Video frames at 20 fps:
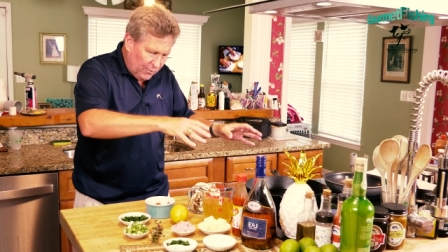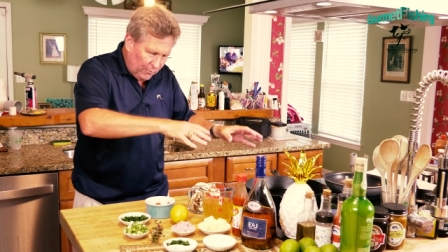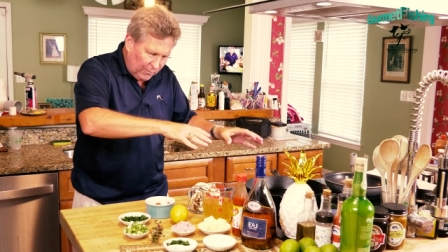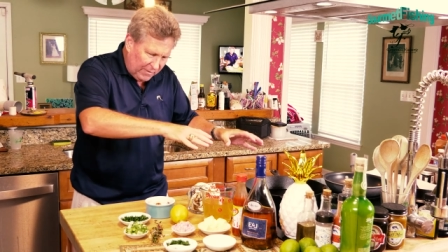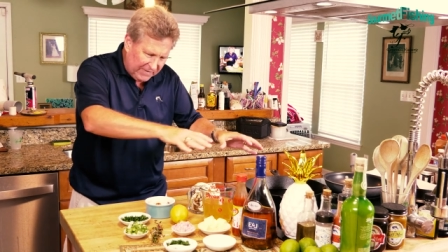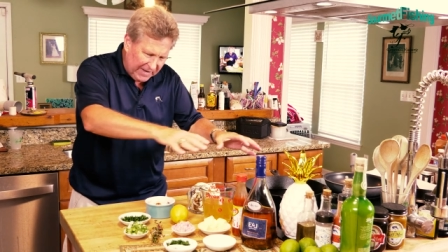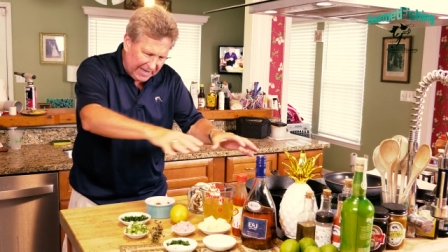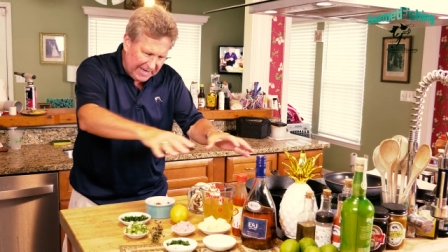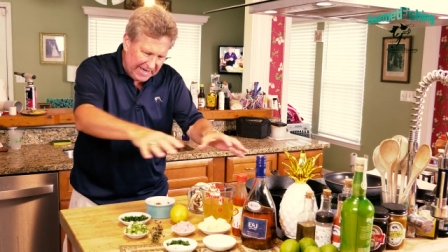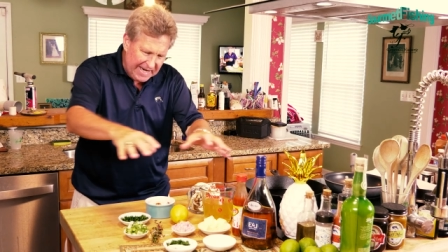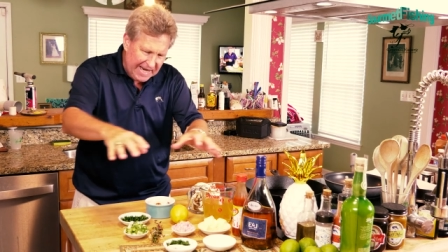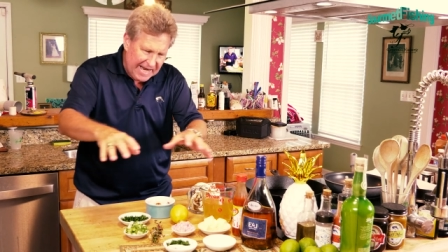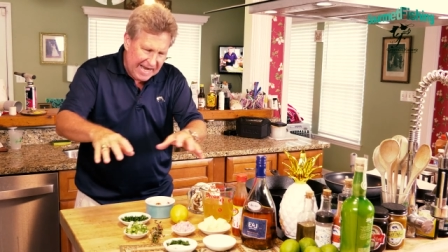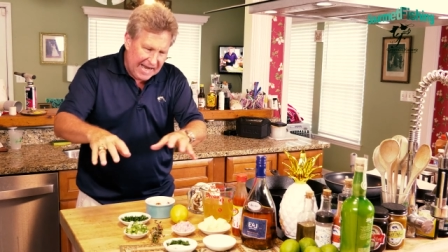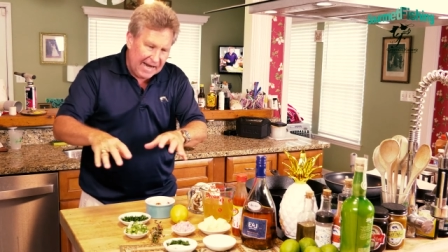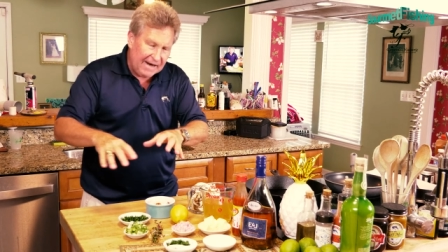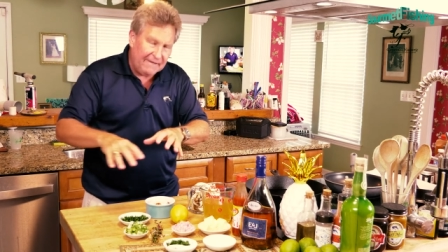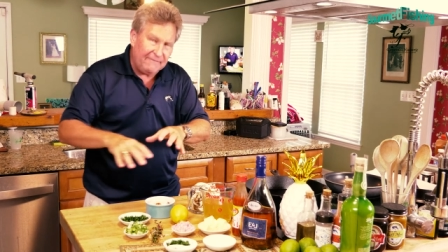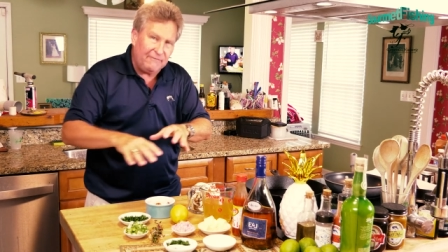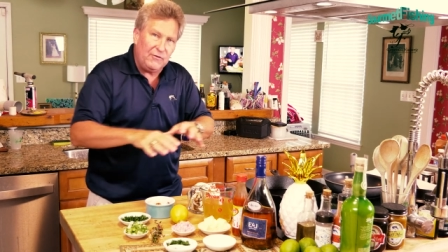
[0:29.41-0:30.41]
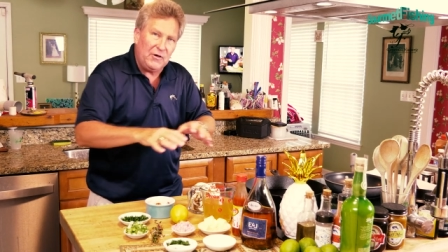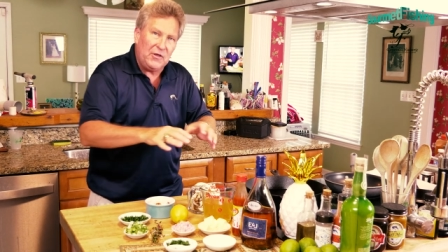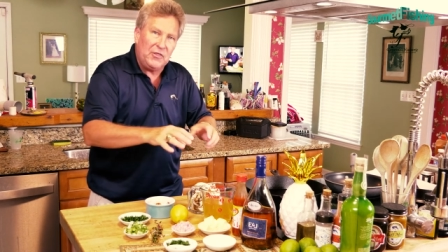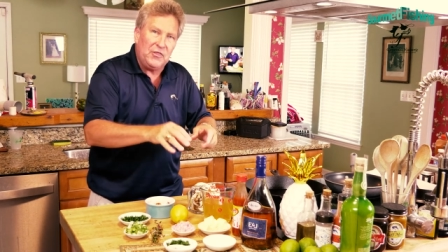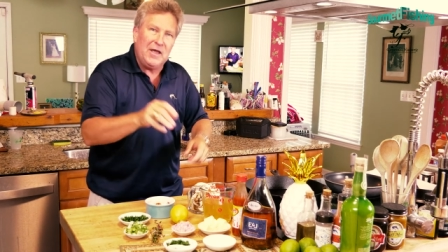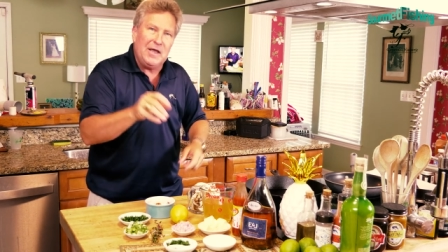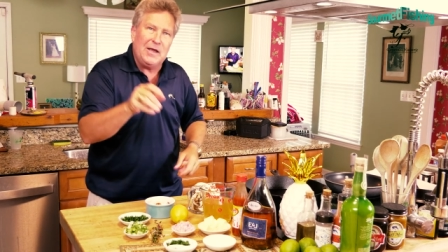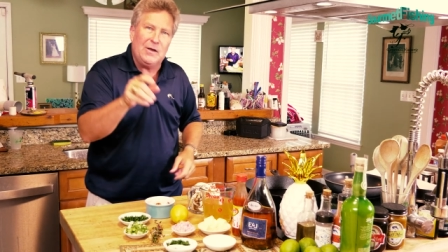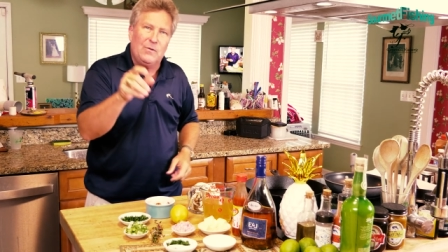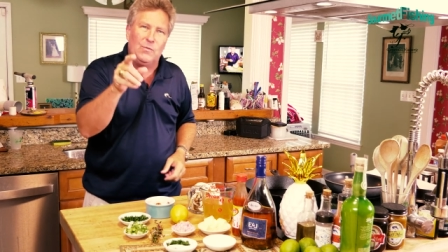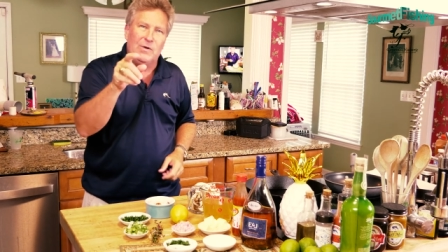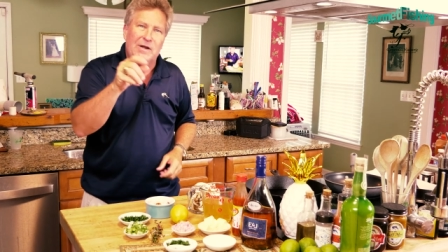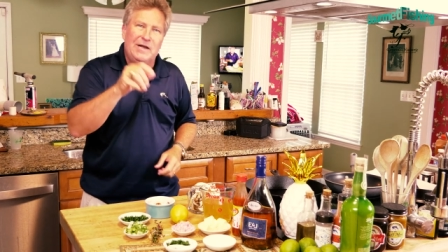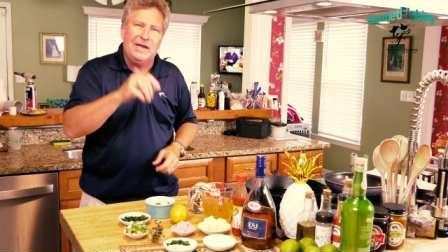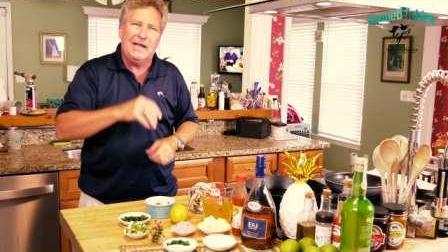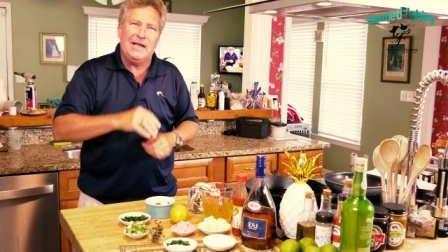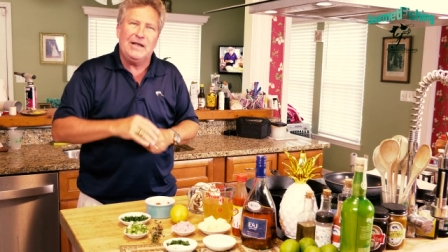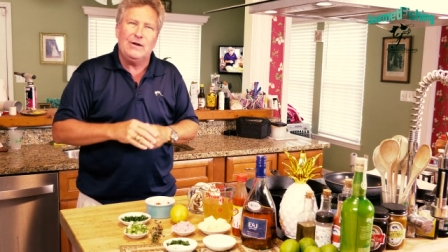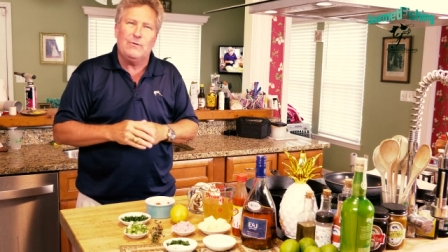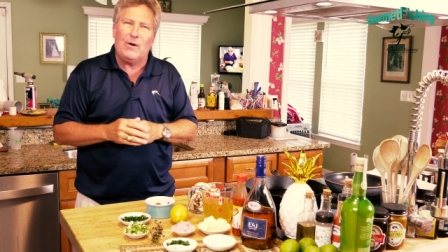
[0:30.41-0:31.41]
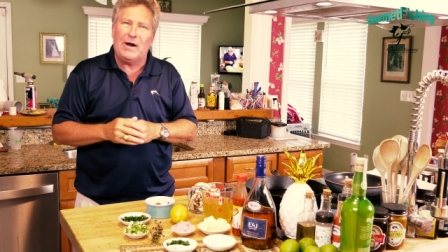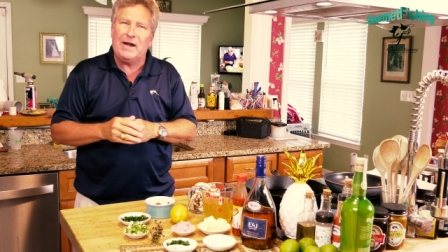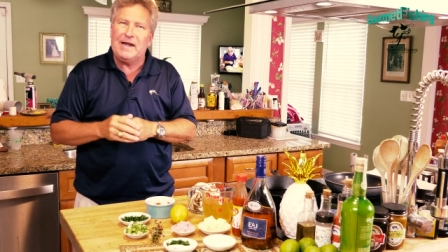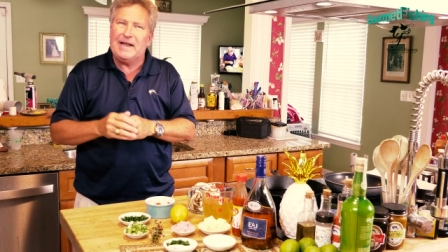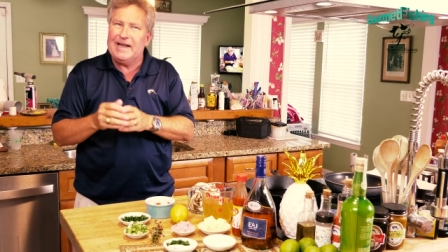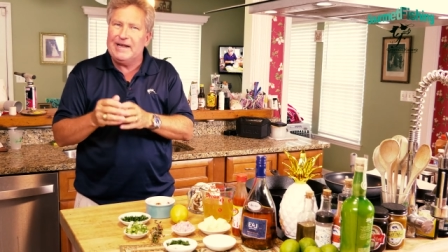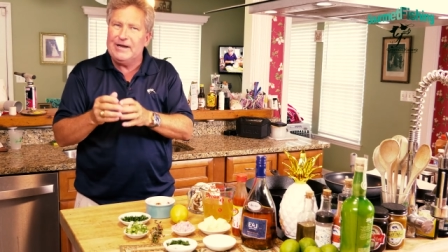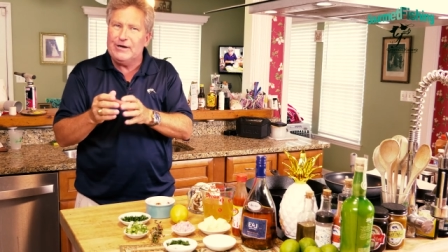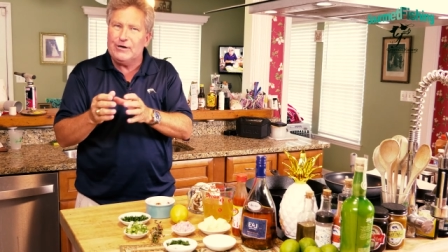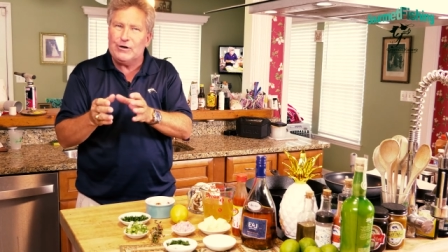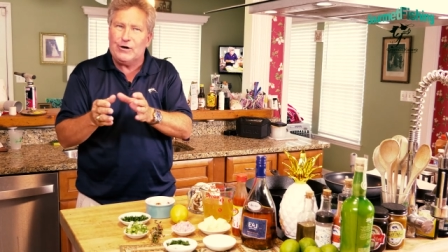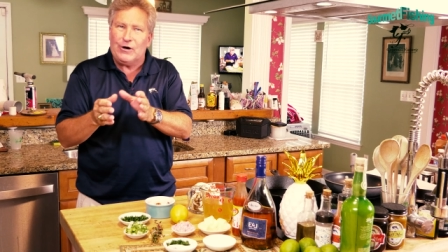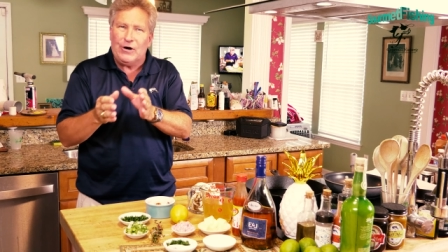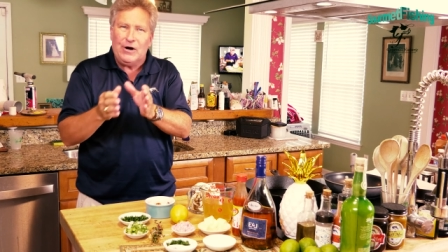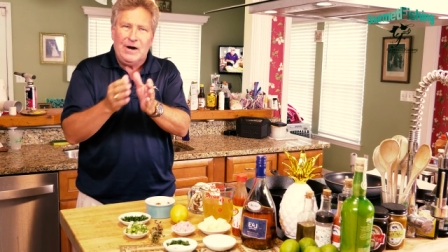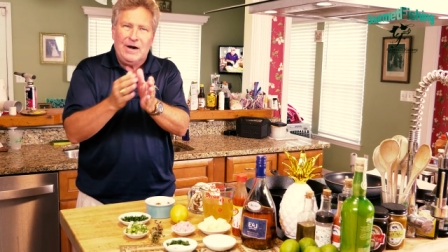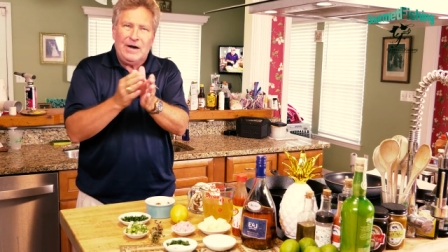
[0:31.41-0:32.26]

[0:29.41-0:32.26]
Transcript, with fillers: We've got everything we need right here.